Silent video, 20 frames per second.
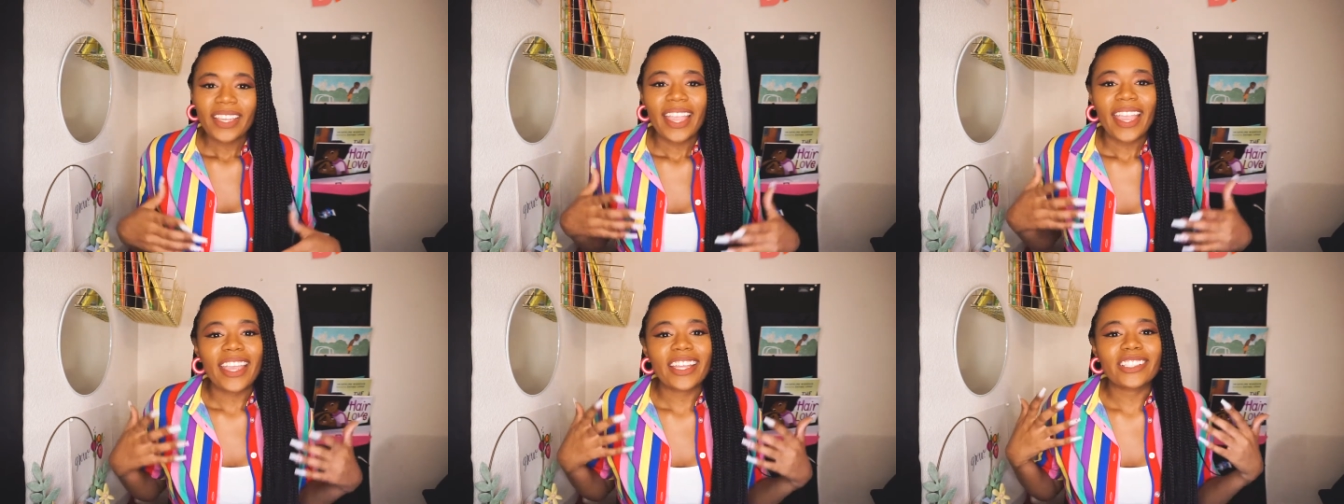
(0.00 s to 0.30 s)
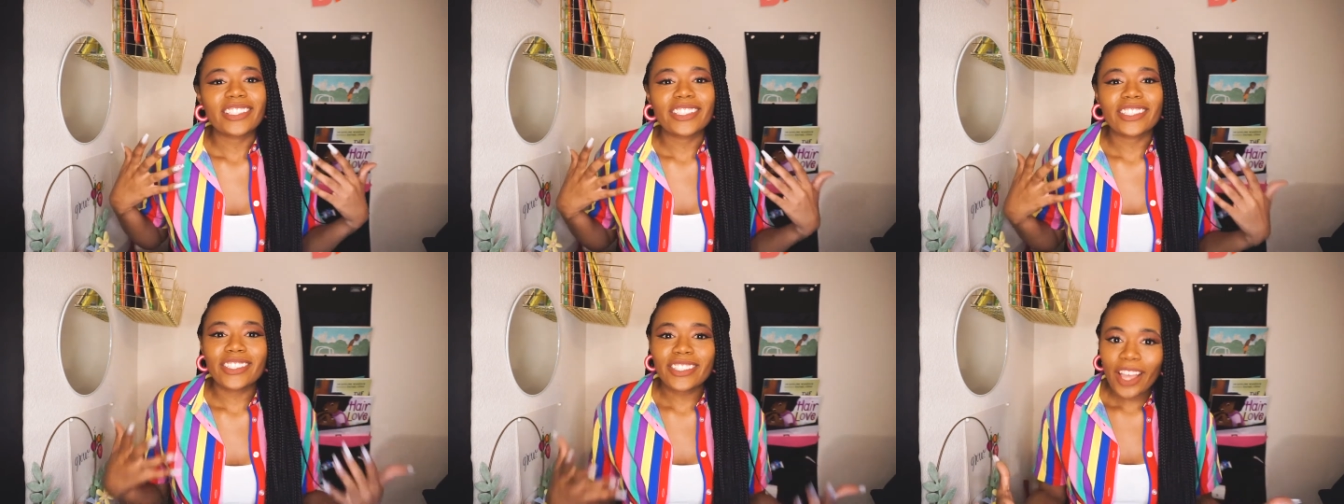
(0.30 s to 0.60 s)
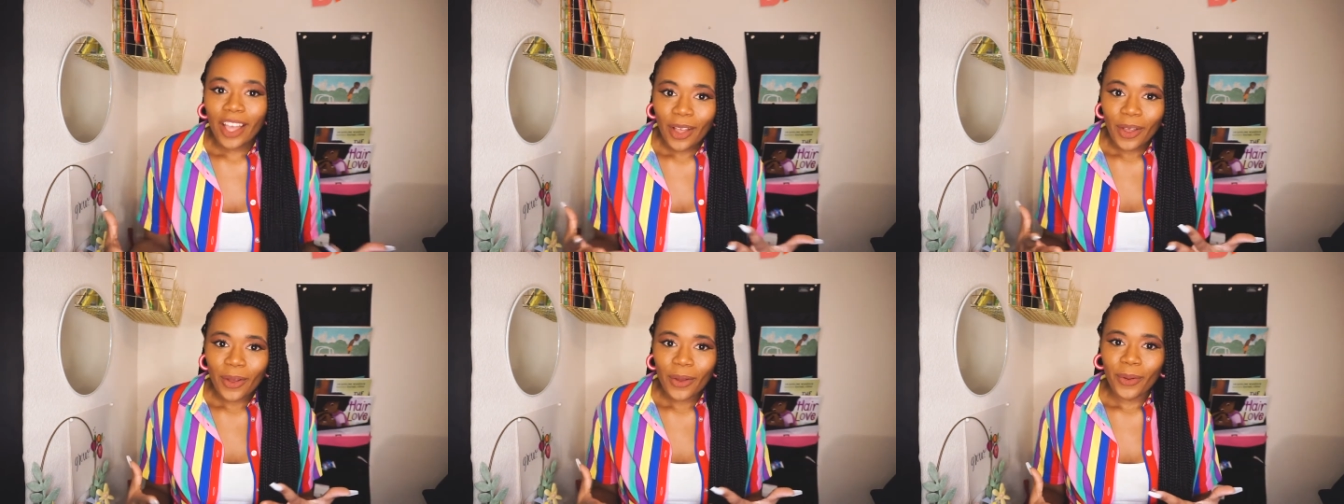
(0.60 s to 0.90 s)
And
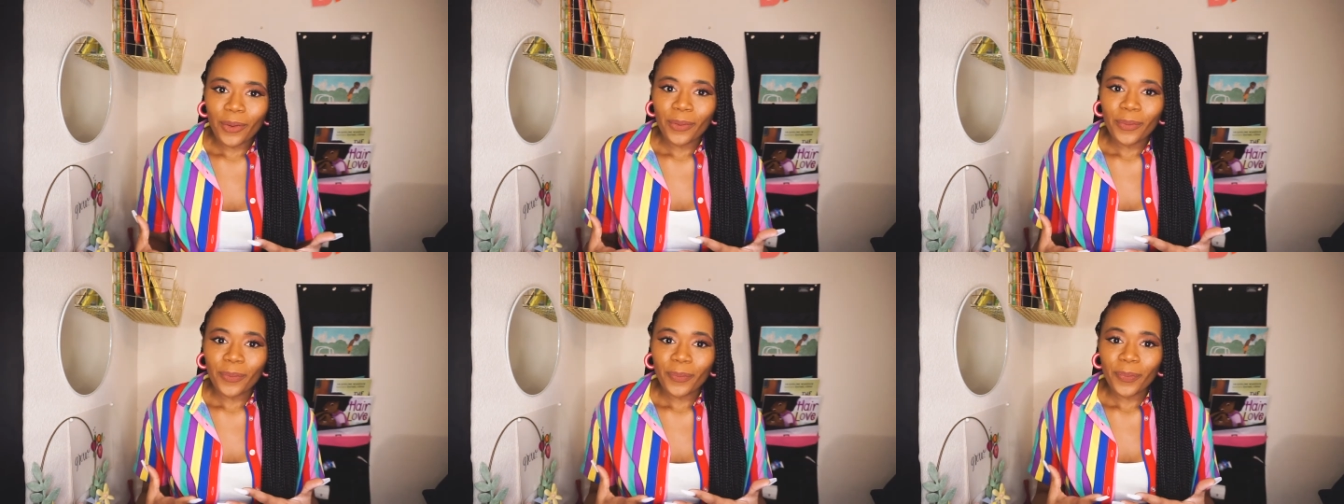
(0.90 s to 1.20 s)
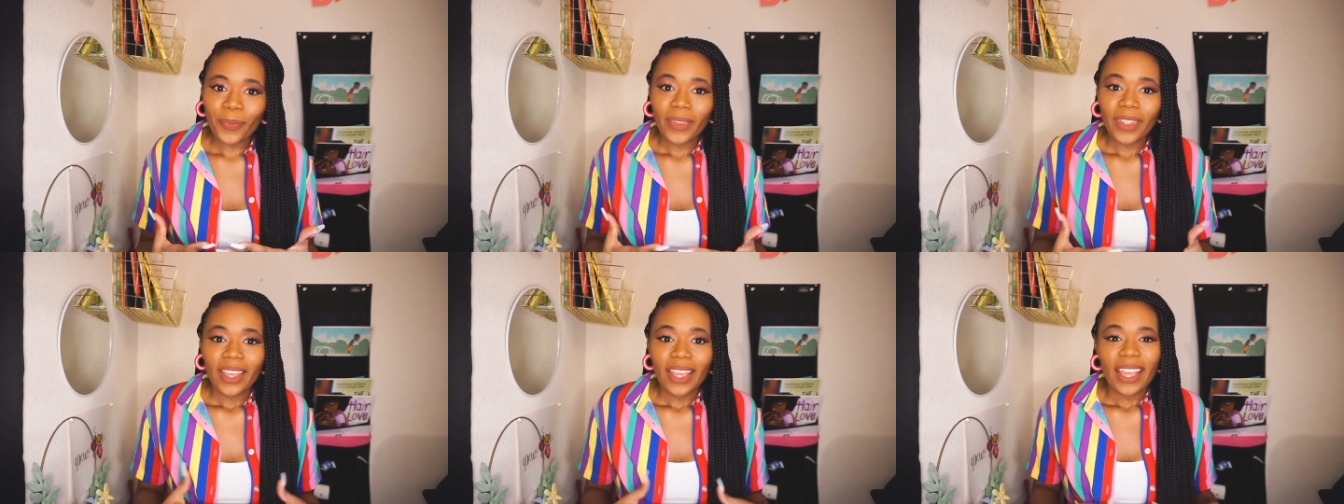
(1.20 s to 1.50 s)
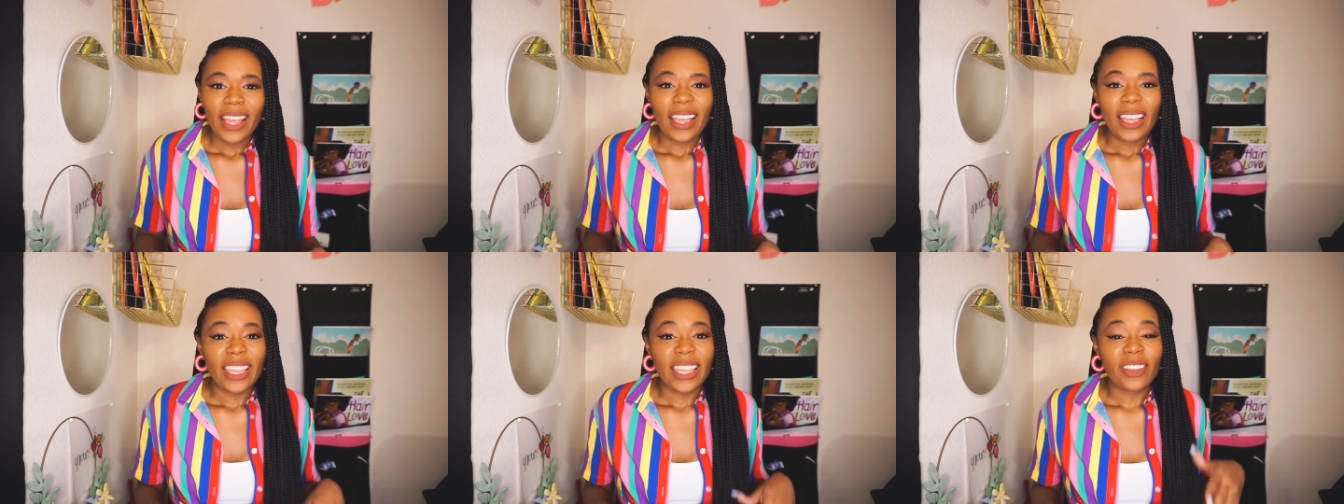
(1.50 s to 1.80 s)
so,
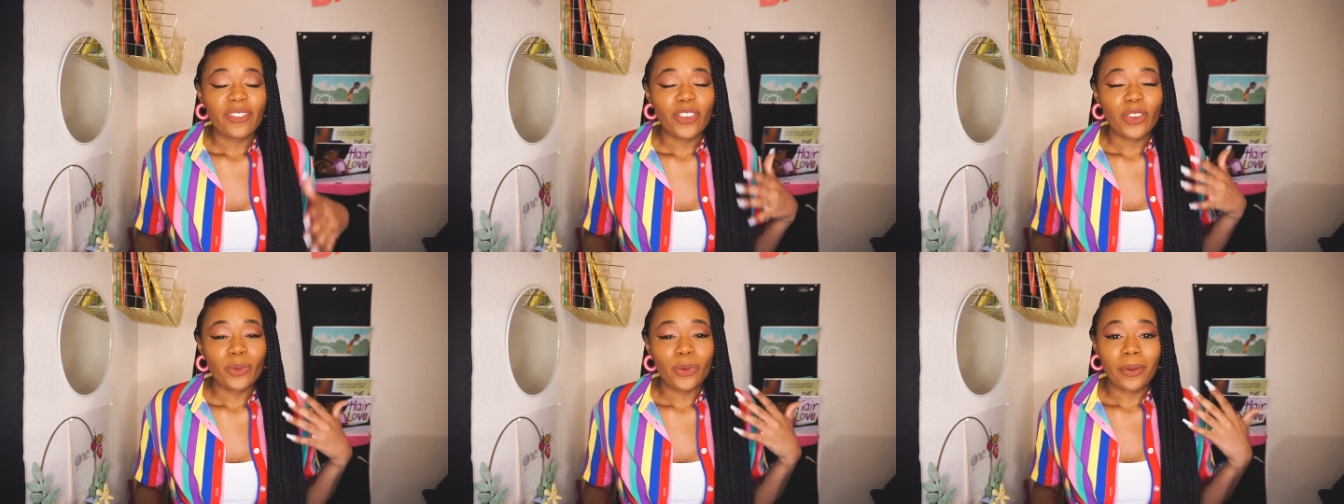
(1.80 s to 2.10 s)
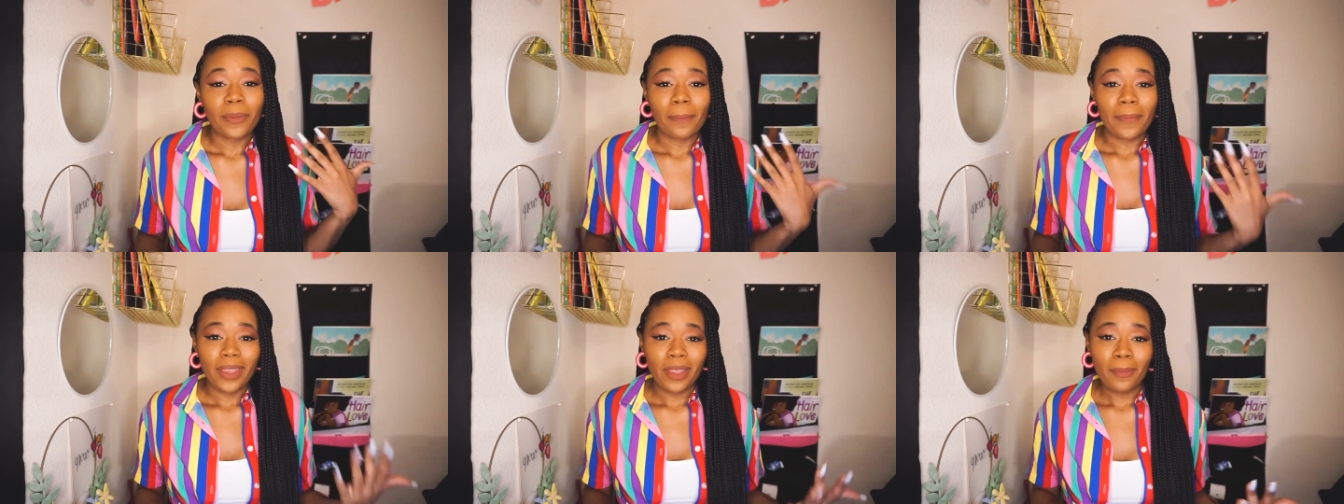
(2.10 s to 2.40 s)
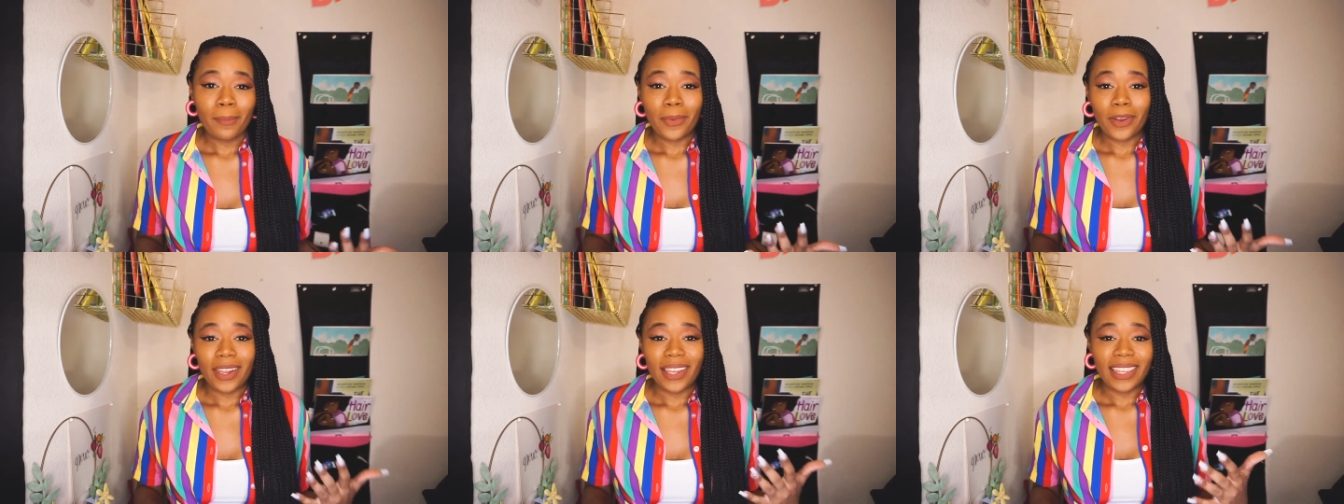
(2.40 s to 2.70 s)
if you remember